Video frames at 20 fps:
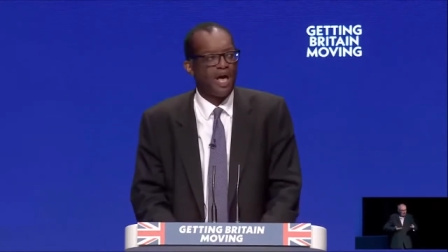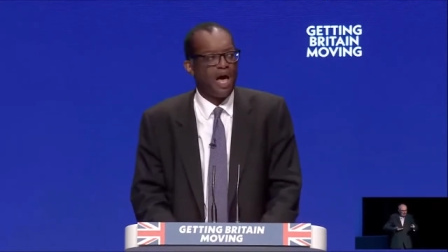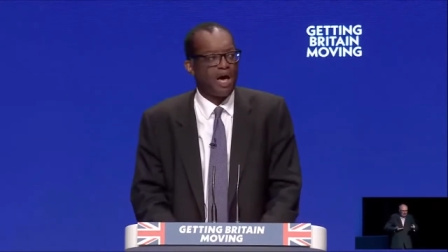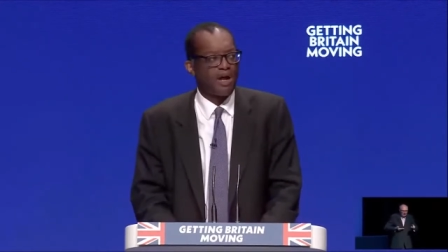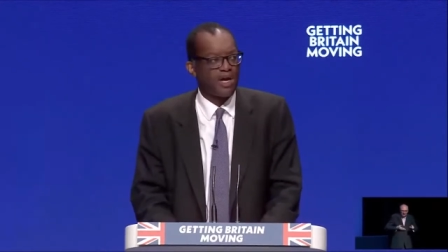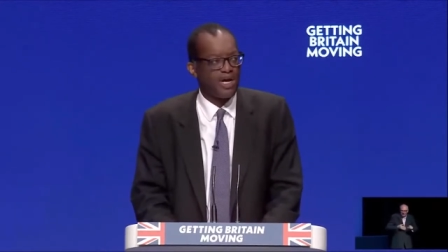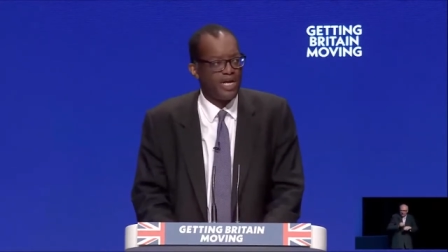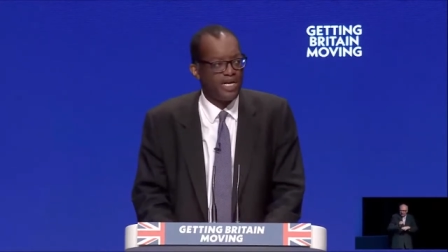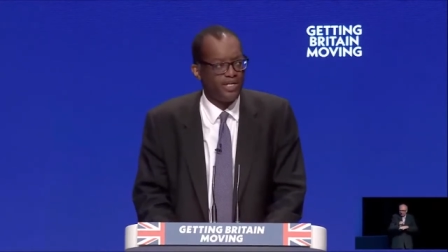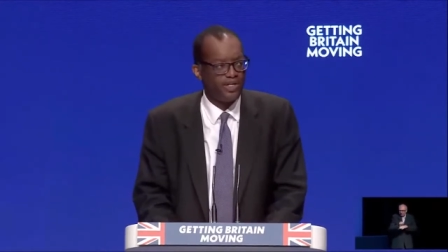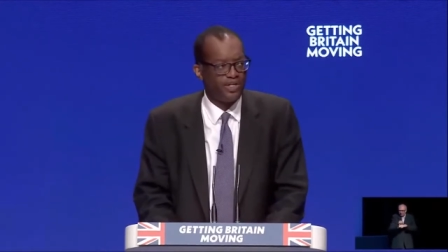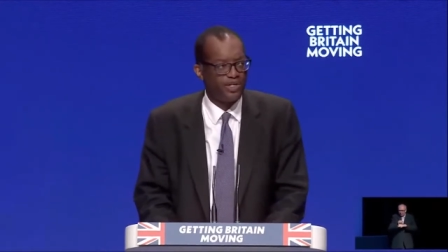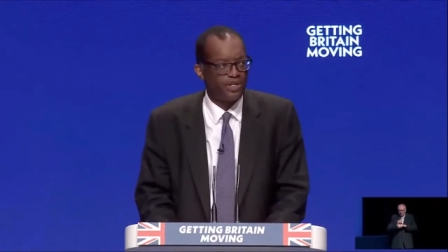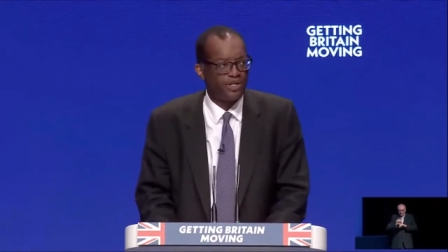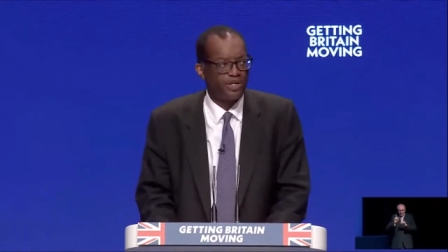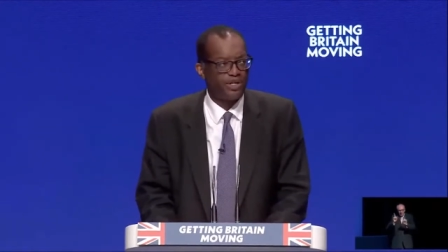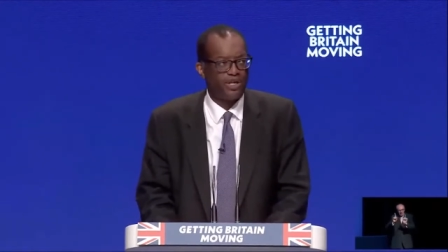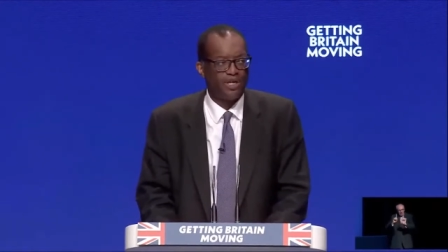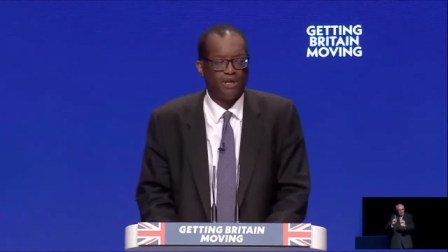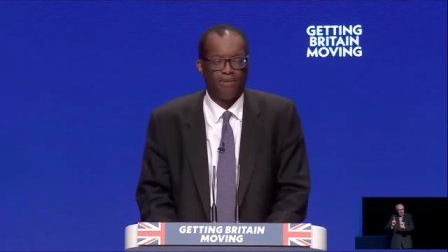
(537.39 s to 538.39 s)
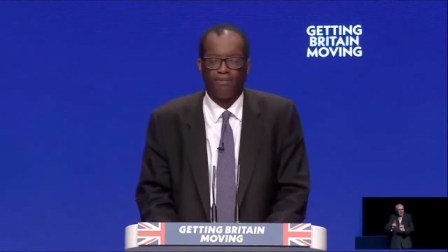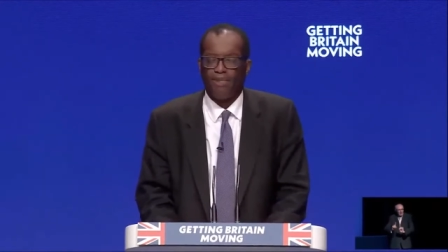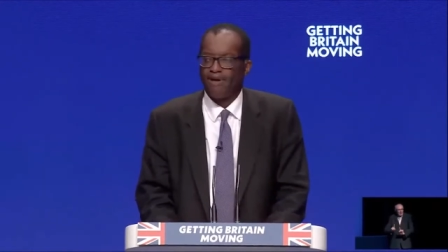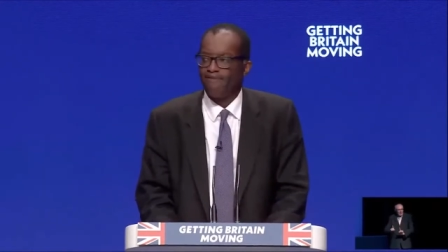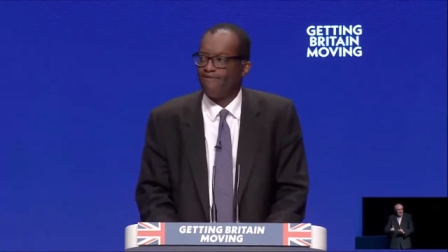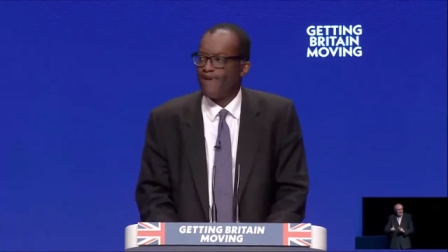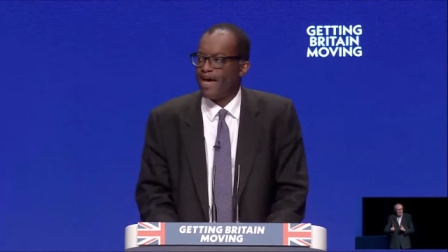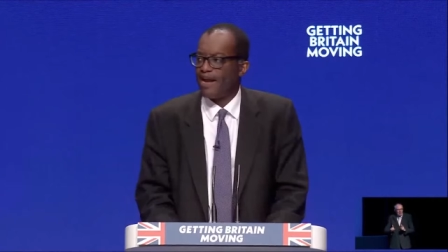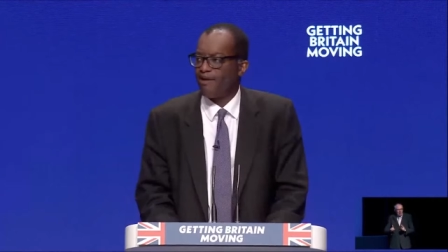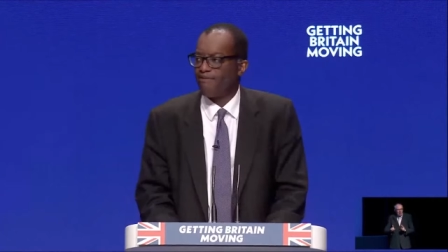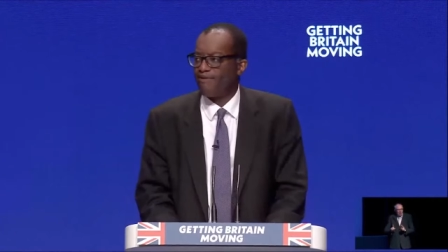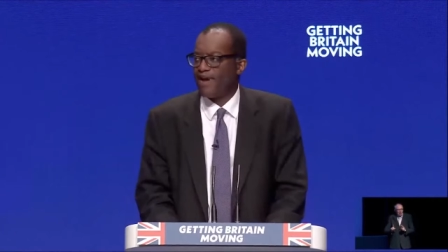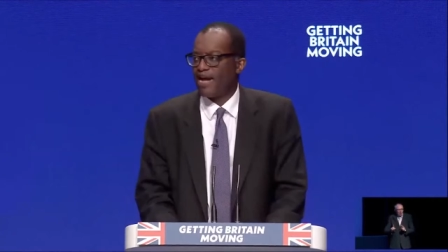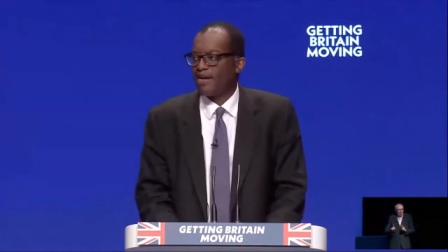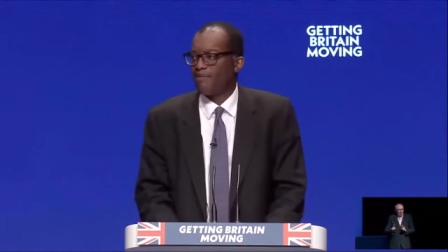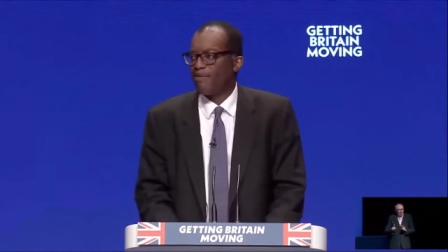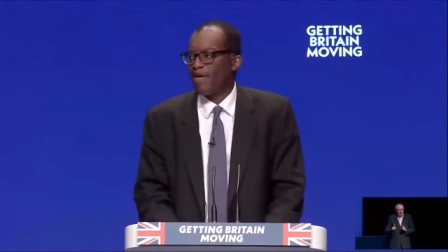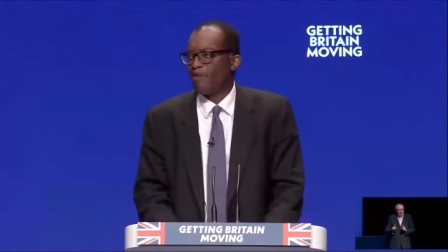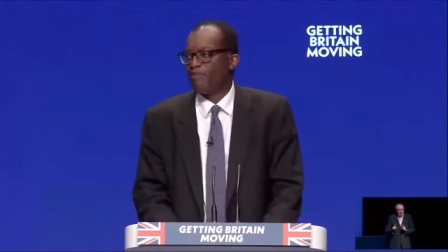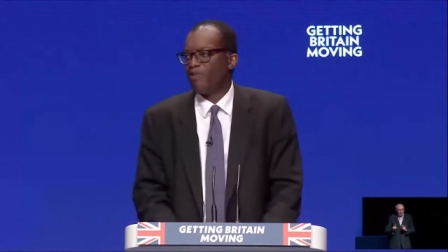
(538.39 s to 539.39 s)
unleashed by
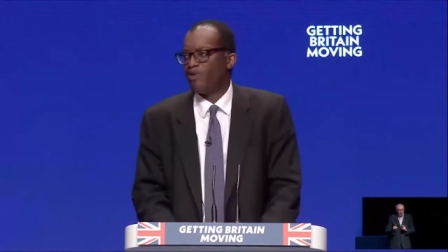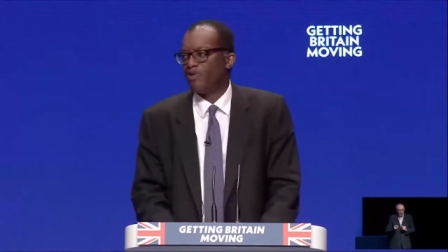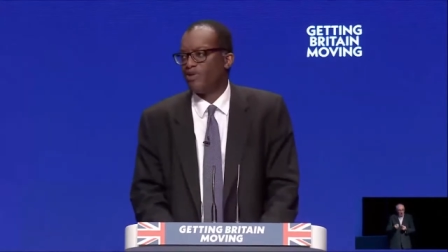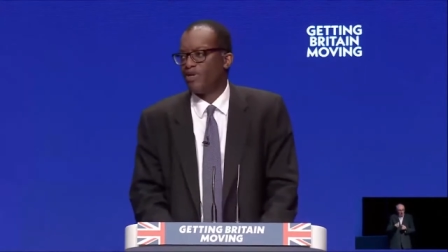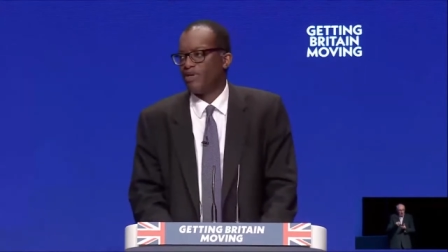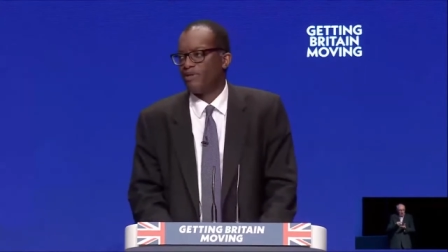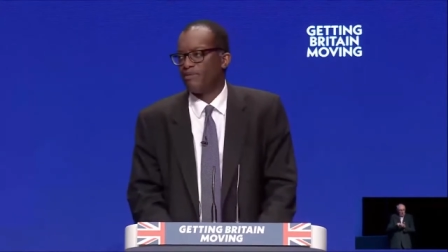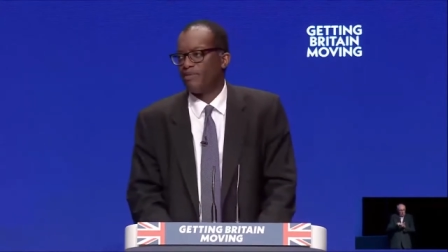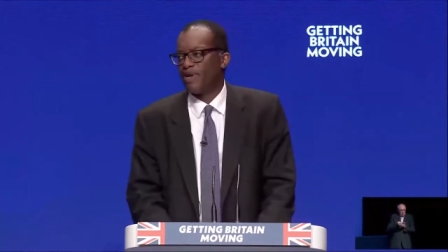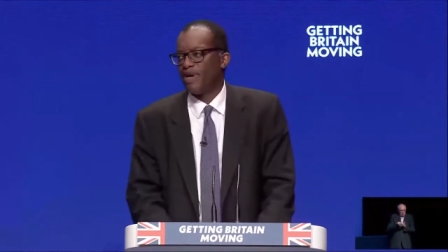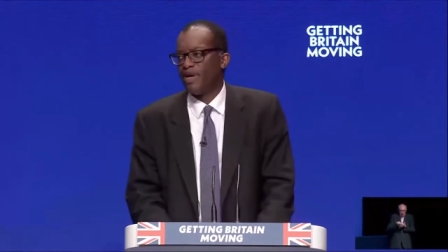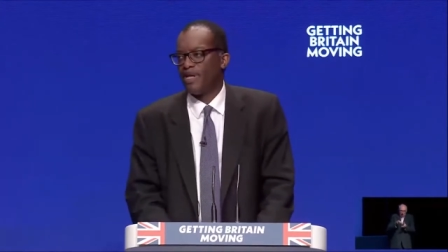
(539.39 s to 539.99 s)
Vladimir Putin.